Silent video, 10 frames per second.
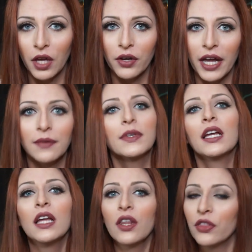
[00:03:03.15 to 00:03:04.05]
Okay?
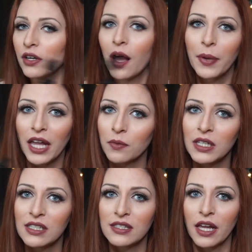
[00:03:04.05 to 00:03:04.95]
They're not paying
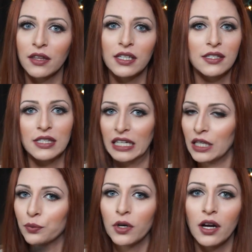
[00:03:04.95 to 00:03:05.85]
me to say this. They
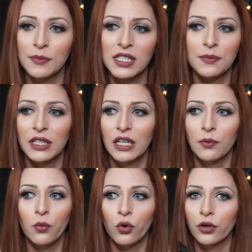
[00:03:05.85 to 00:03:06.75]
didn't promise
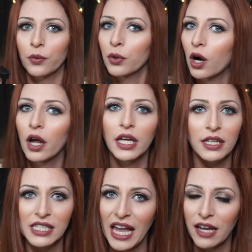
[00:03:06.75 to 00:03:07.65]
me more
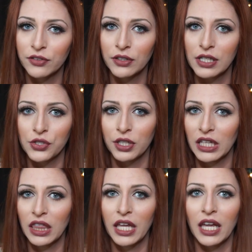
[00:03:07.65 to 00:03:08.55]
product after this or
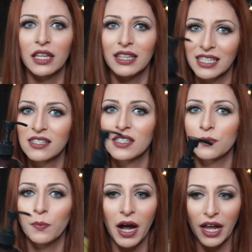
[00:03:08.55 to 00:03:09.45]
anything. This
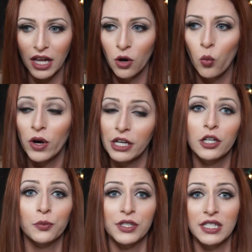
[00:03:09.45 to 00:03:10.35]
is my
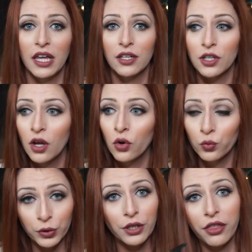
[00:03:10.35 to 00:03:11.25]
100%
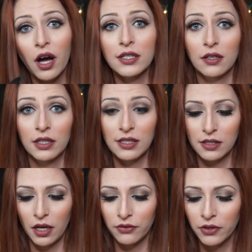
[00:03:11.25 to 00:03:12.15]
real thoughts on this
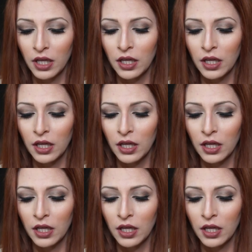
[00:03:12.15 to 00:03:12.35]
stuff.